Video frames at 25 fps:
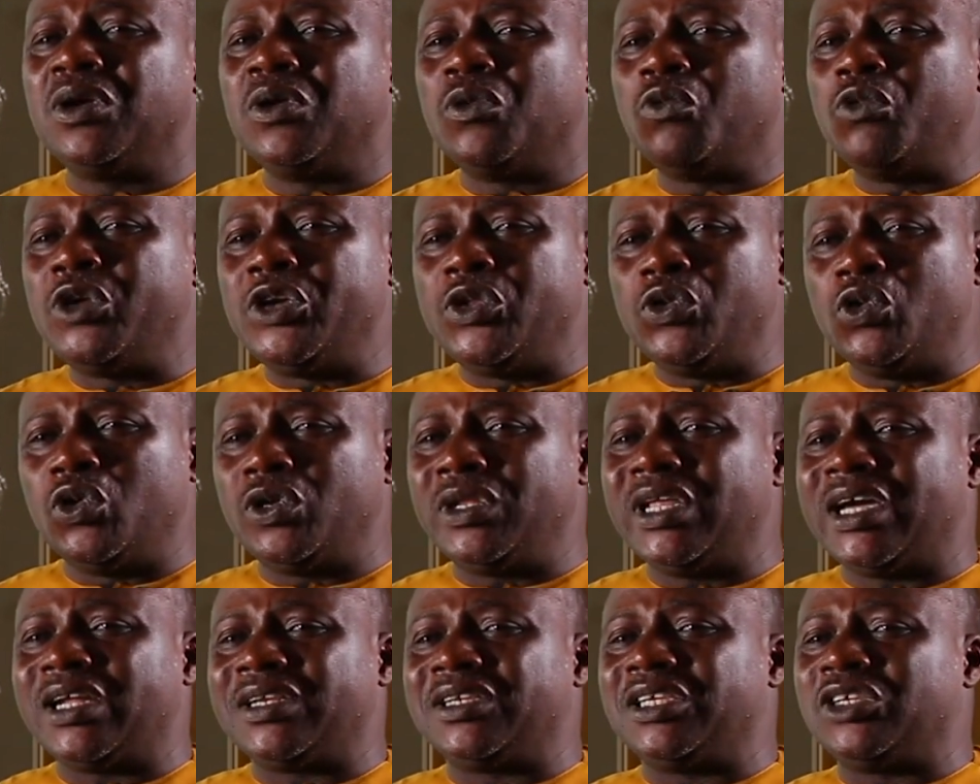We
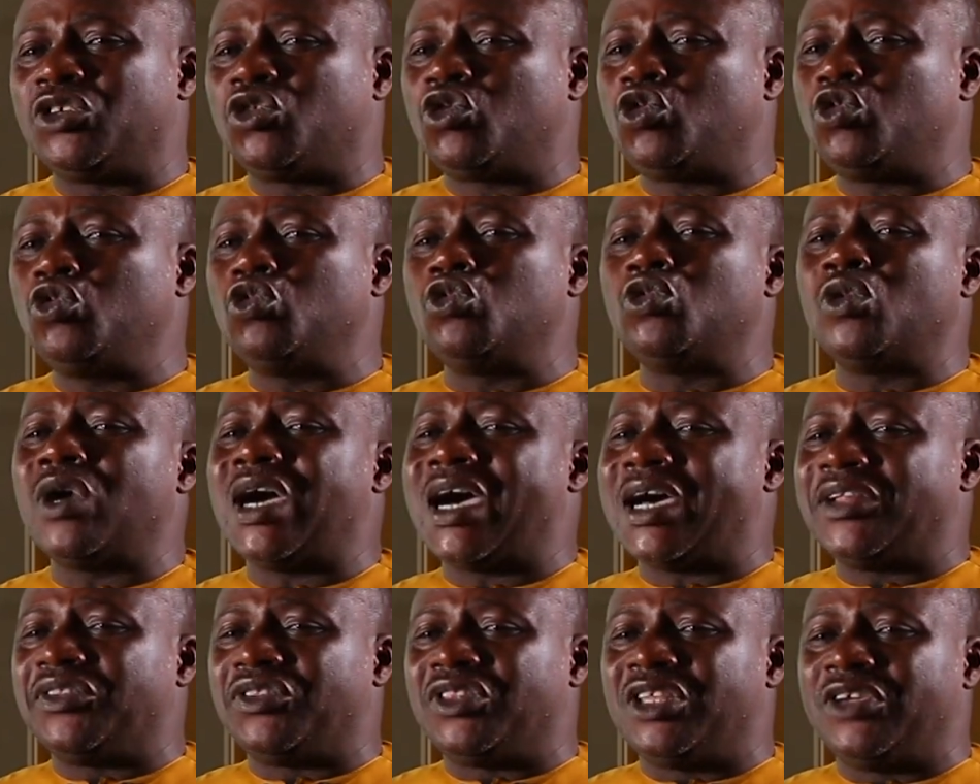know that the two
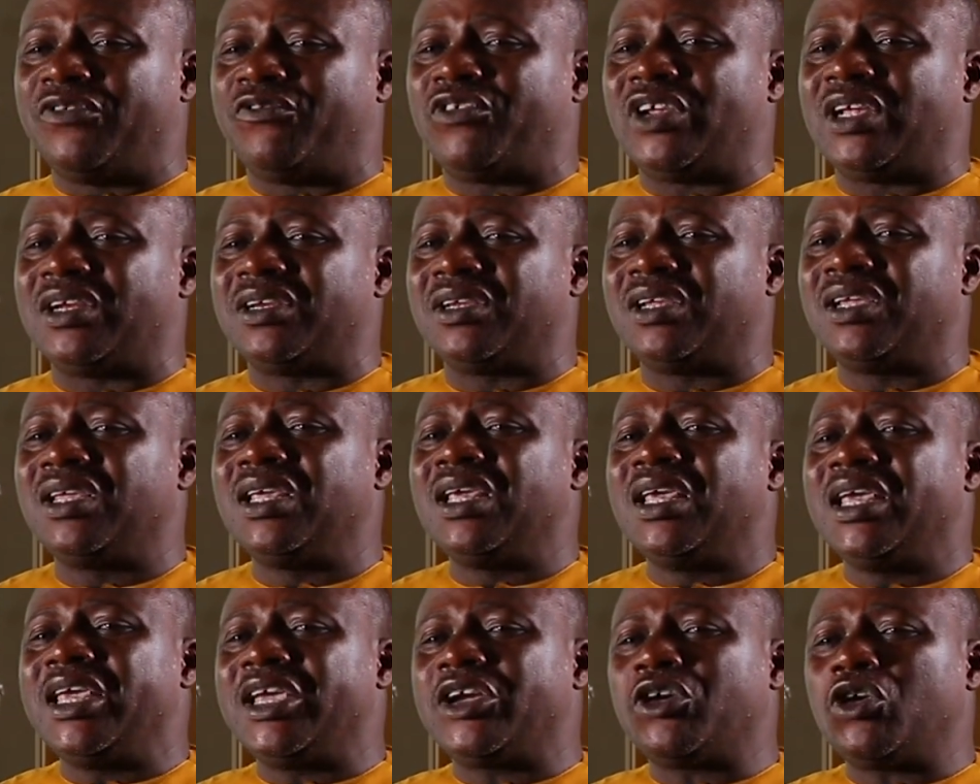are different.
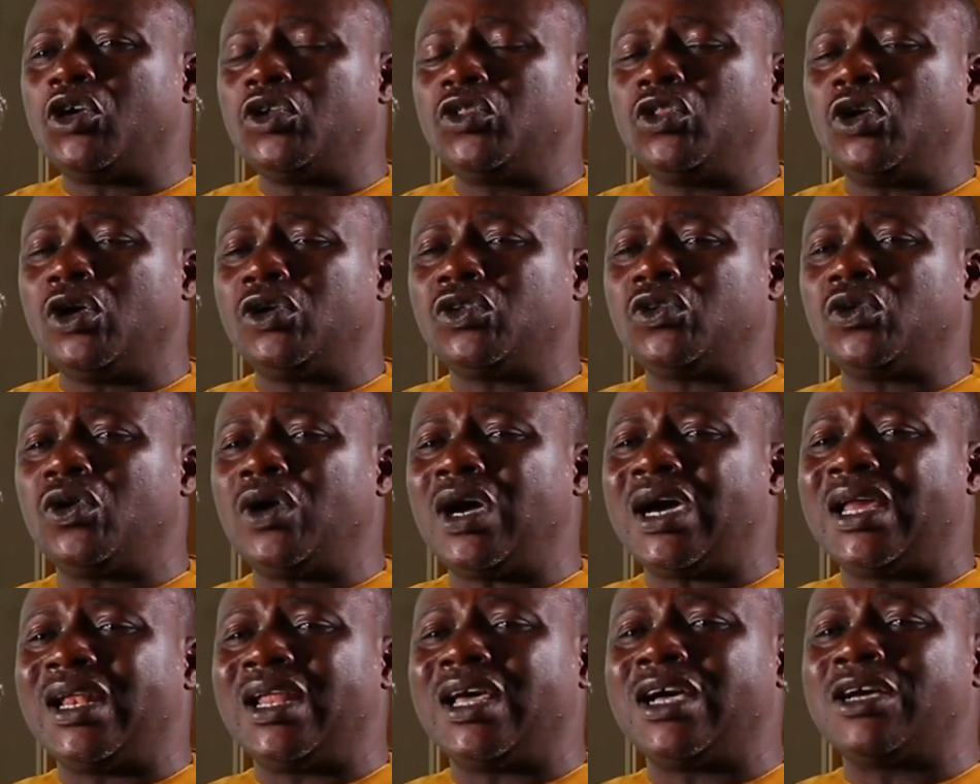A
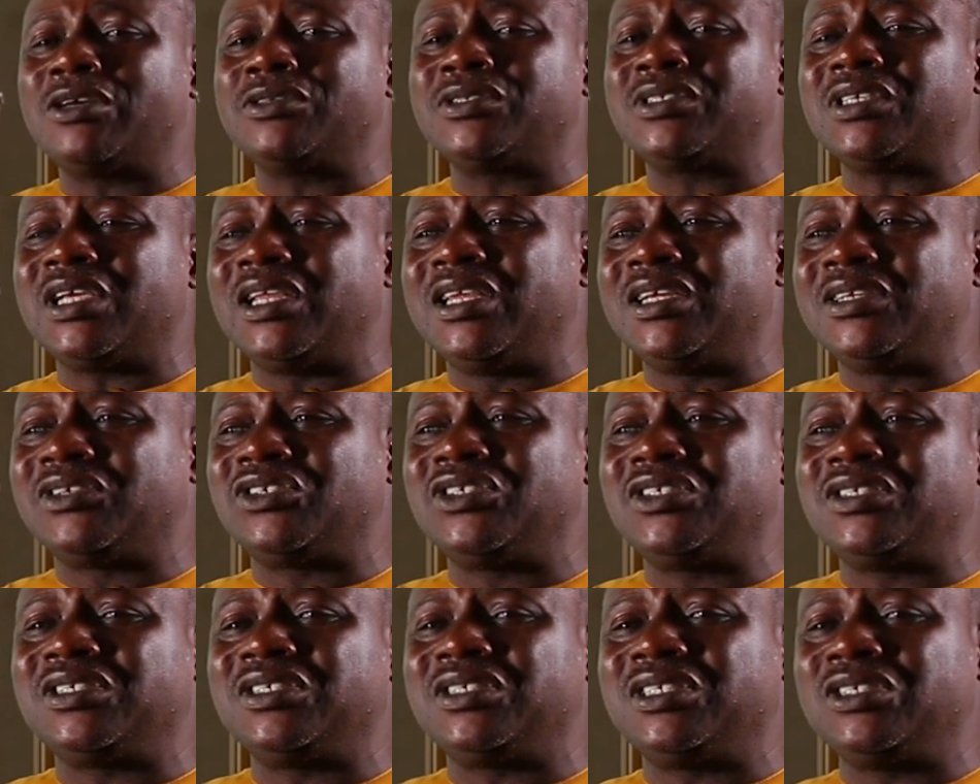conductor allows
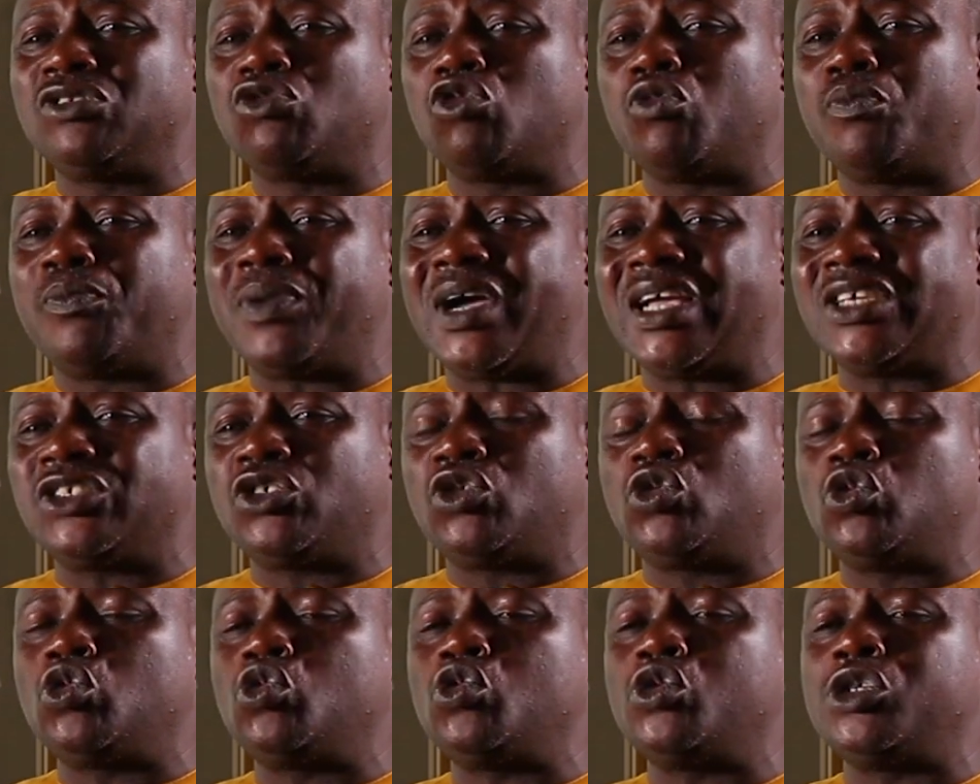electricity to pass
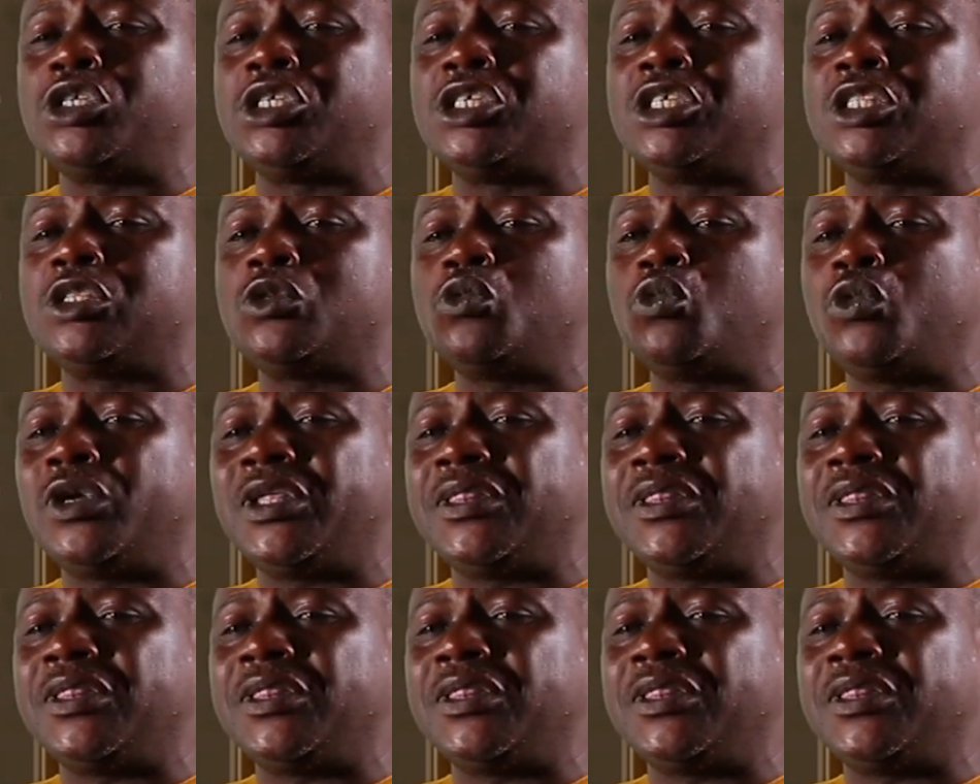through it